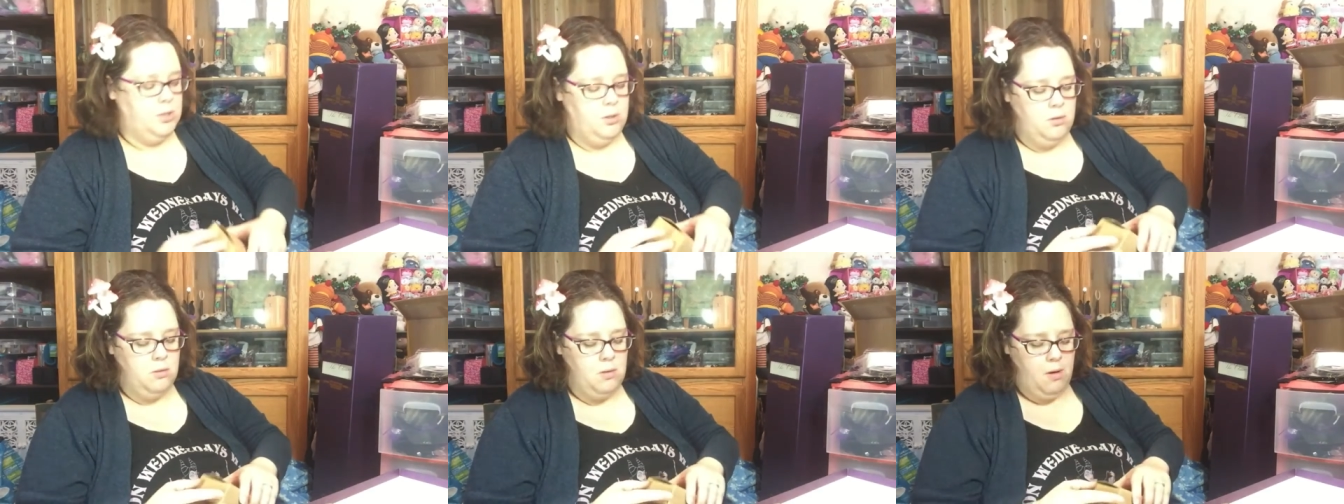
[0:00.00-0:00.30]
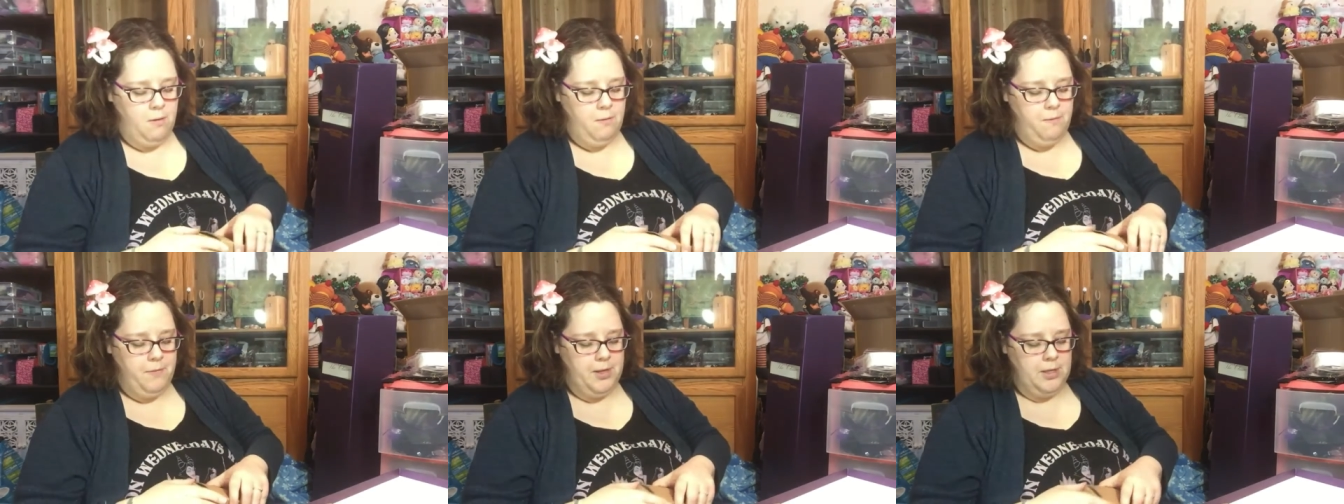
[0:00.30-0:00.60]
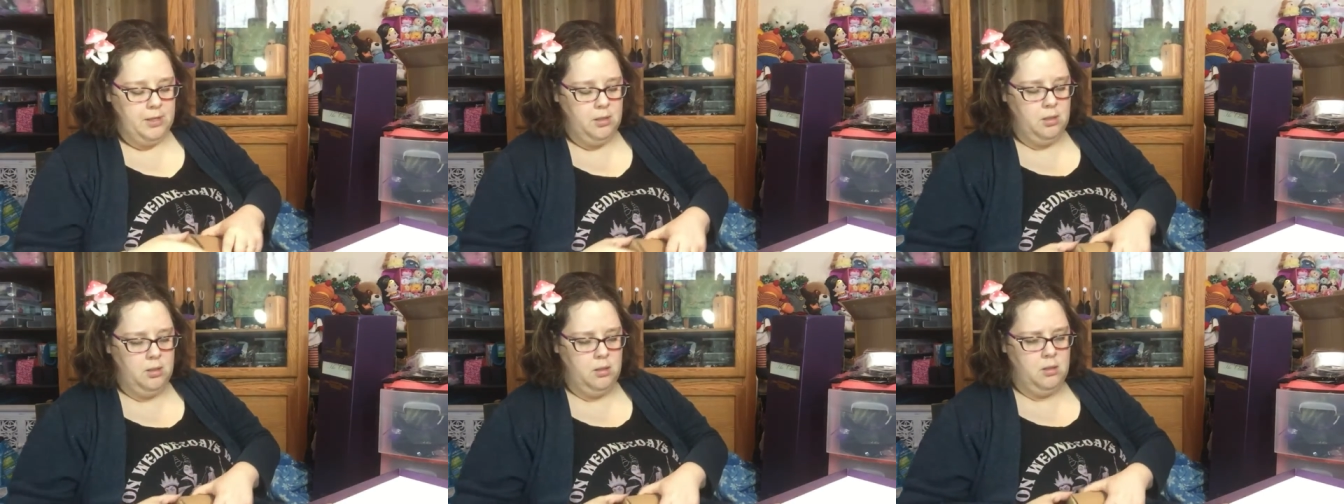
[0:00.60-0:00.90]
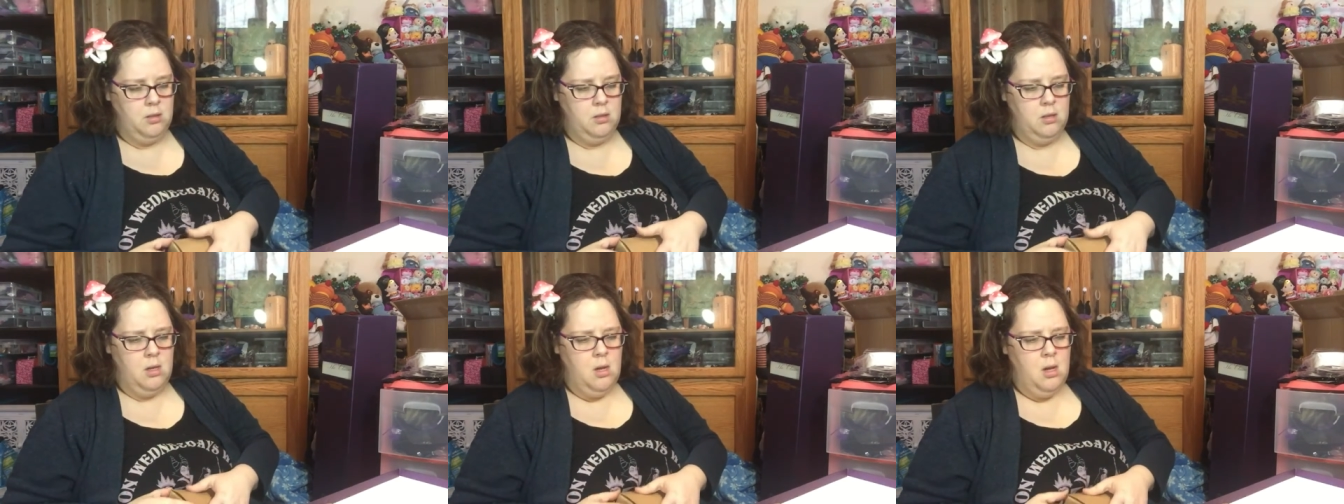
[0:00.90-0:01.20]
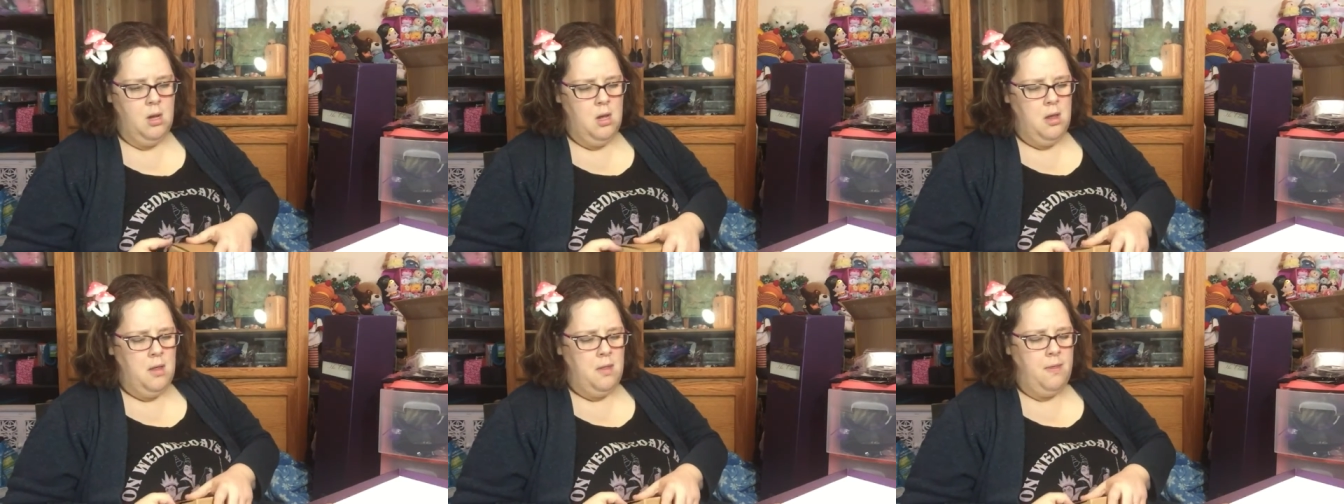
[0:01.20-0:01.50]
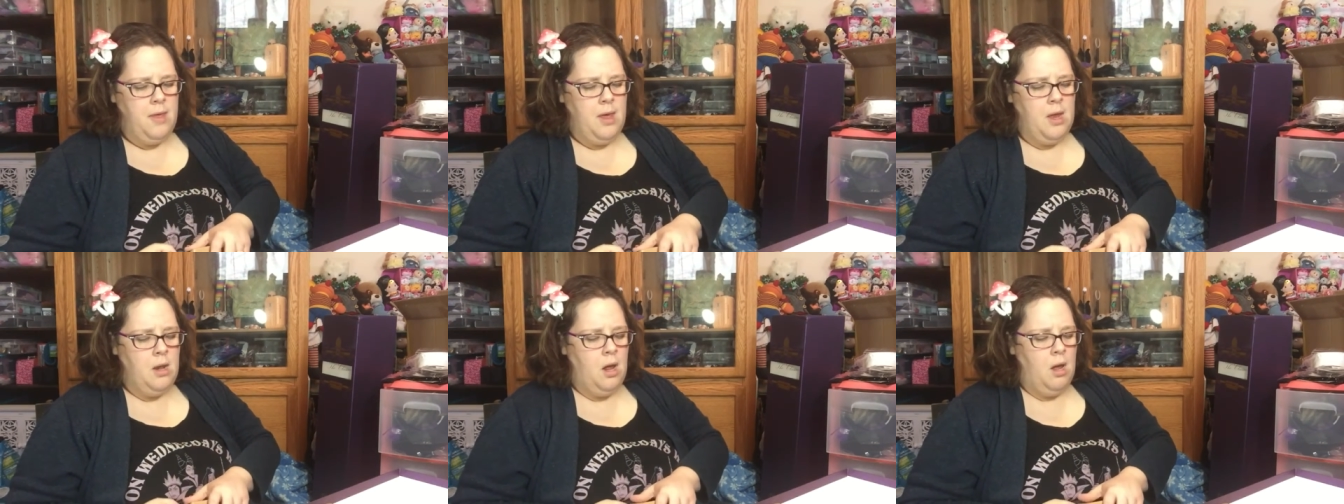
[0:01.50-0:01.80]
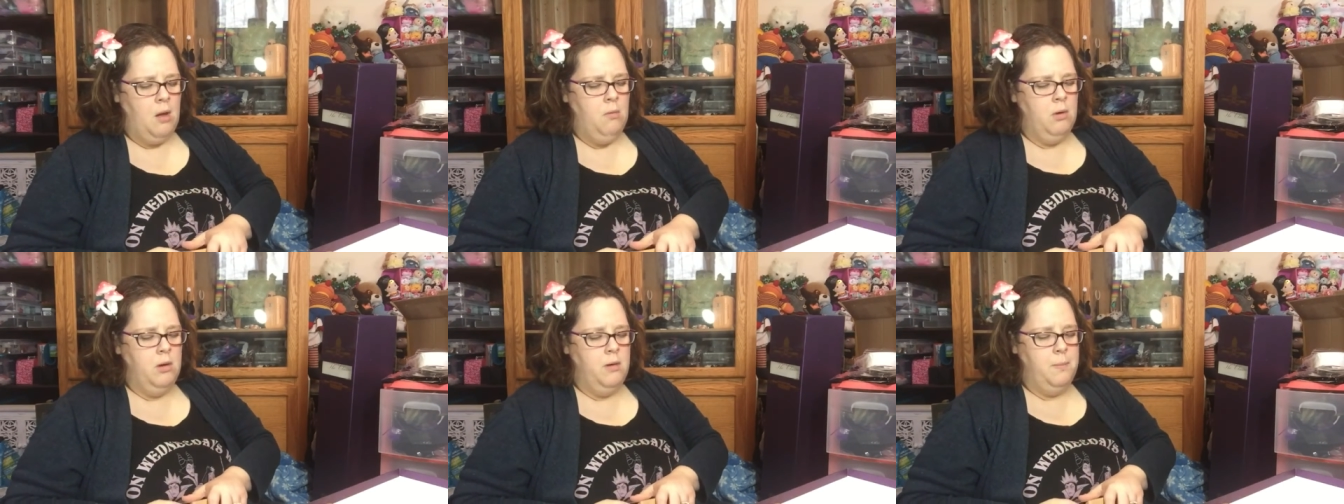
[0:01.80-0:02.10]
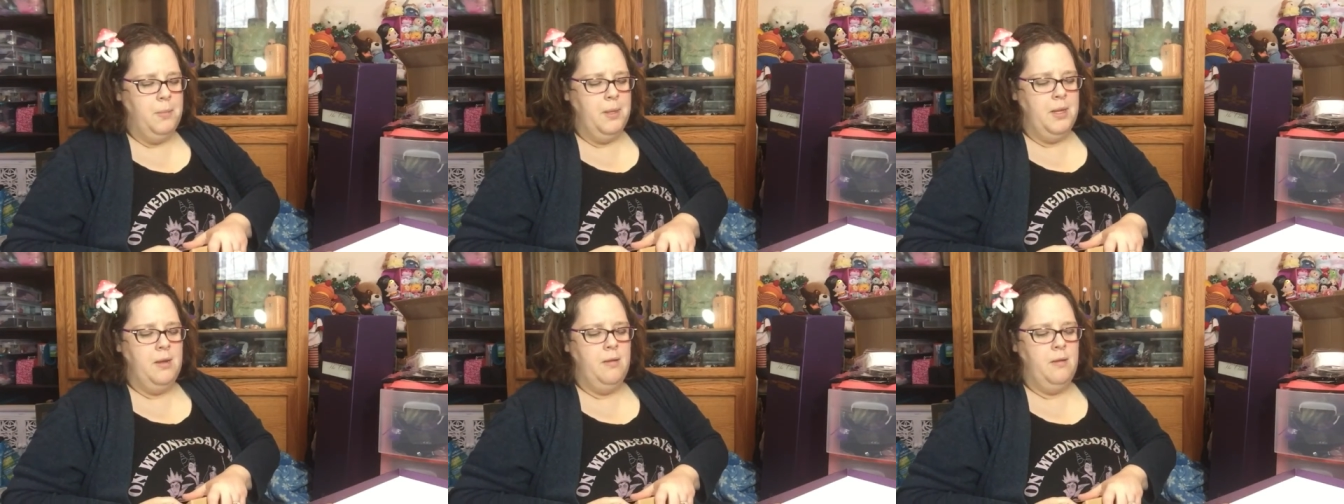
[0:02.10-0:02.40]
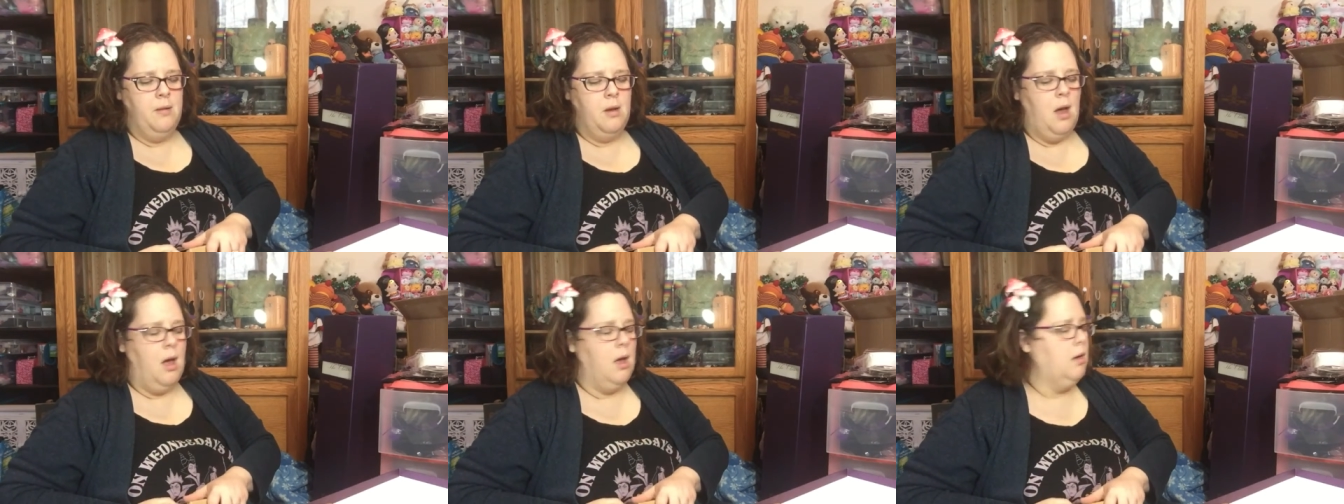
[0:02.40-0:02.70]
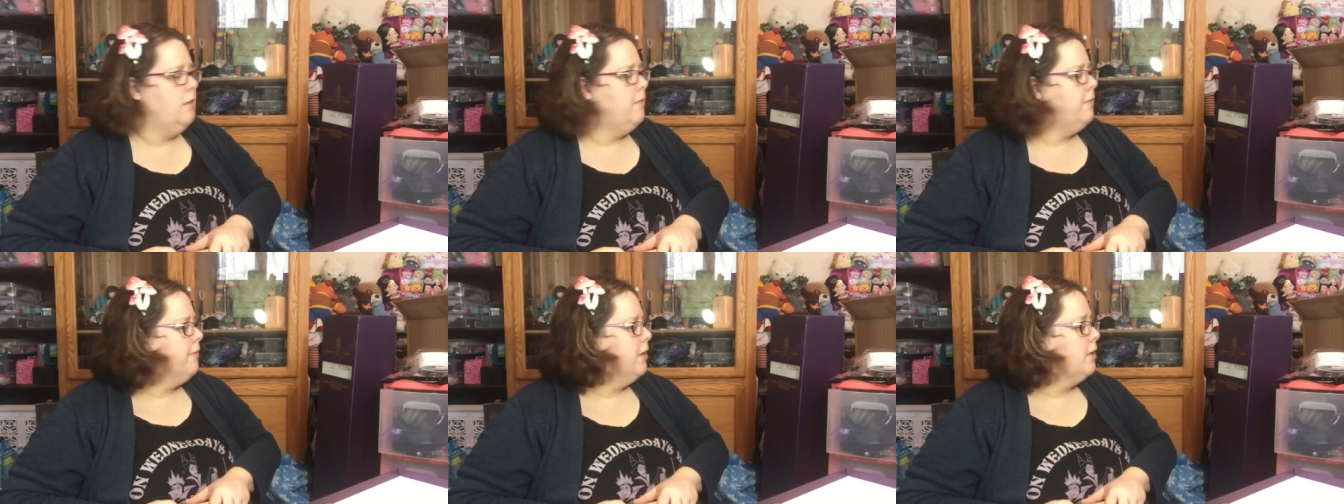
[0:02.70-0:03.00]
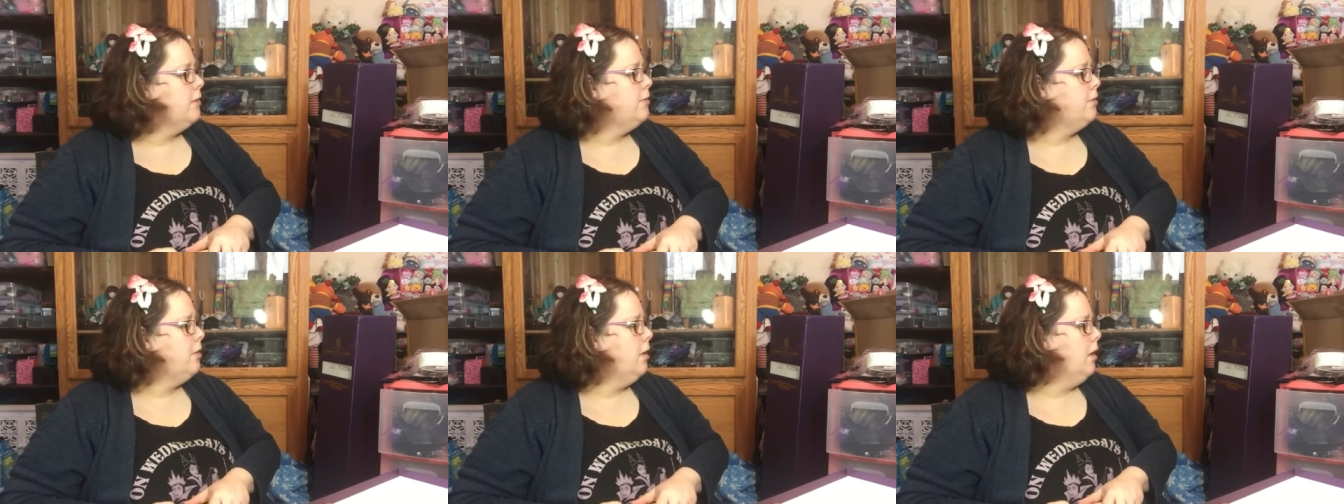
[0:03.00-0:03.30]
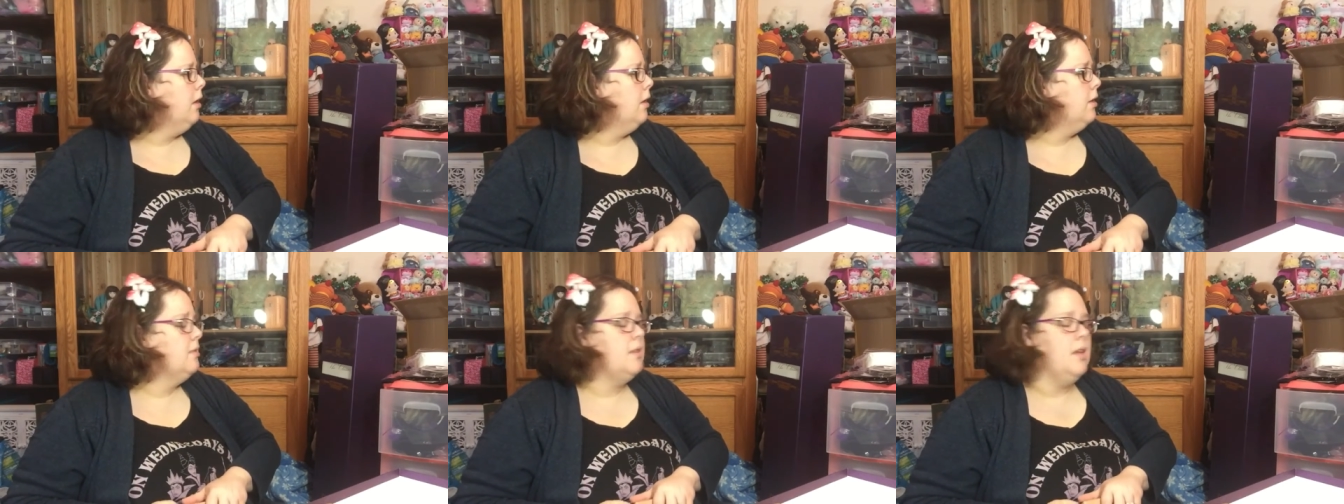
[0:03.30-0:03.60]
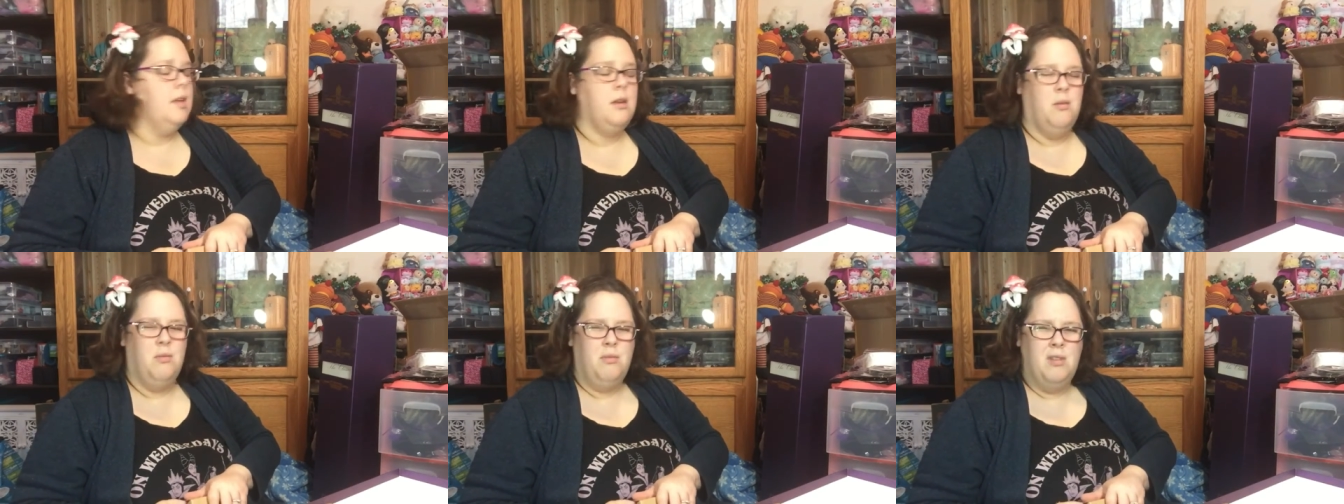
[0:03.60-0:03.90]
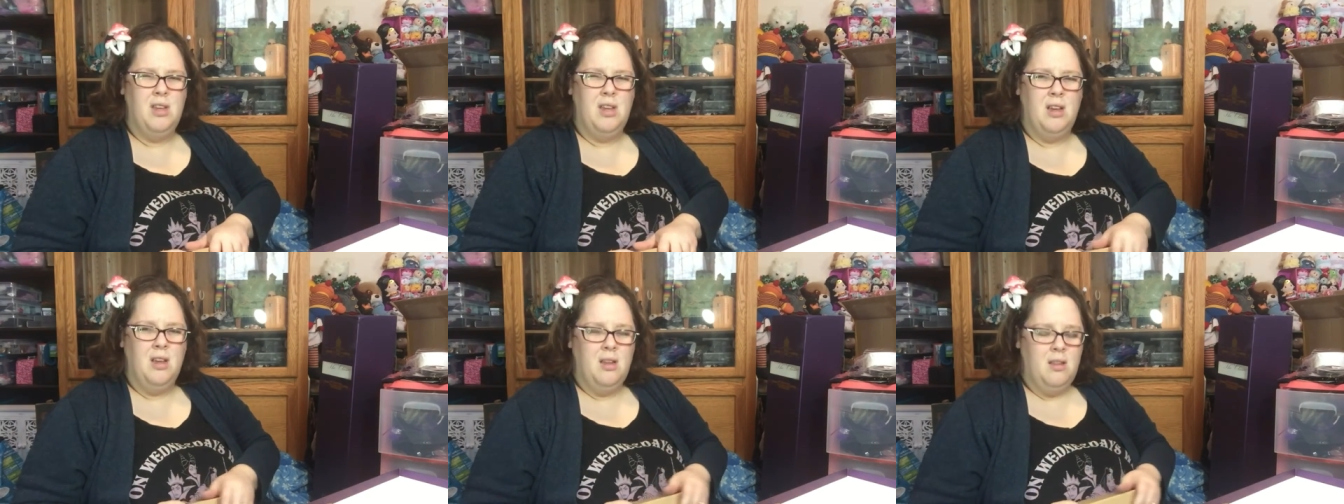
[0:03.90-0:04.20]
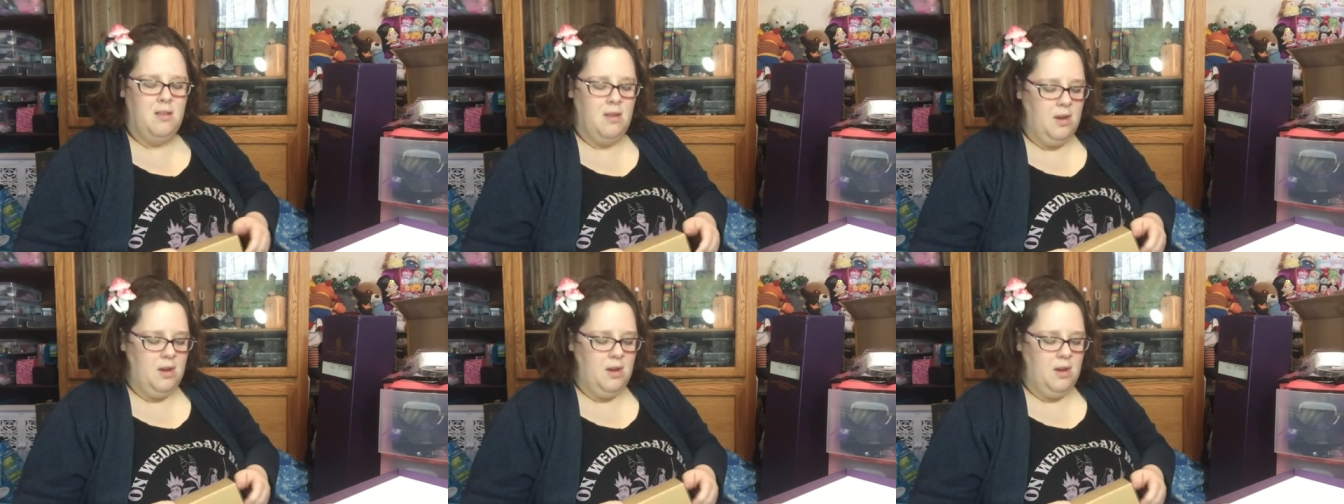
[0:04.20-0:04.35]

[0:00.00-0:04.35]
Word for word: two outfits, then I would be kind of frustrated because I don't think